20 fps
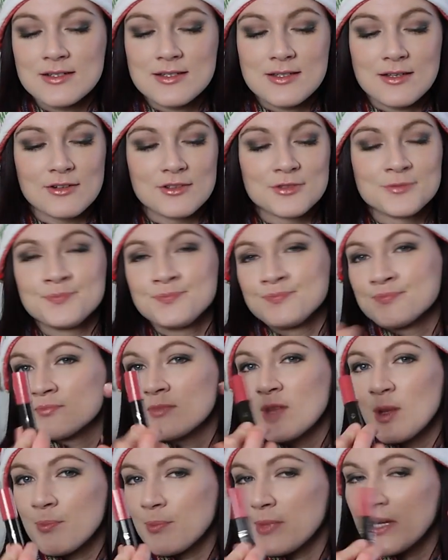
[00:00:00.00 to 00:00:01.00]
So
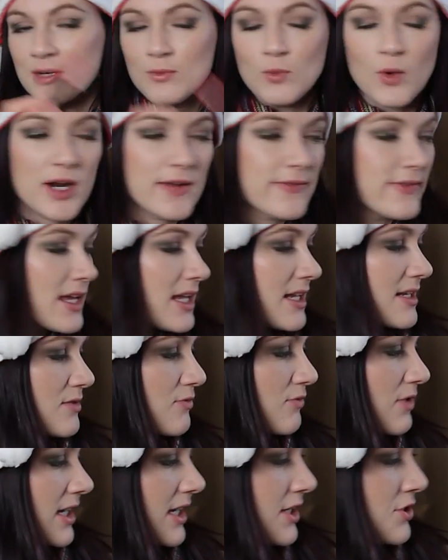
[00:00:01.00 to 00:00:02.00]
been wearing these,
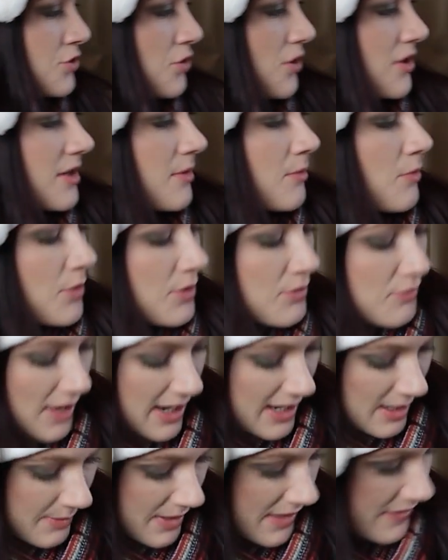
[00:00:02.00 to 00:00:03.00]
really enjoy them, would
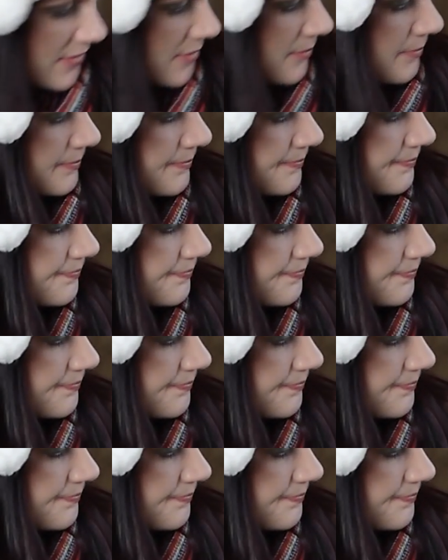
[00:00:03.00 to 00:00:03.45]
recommend them.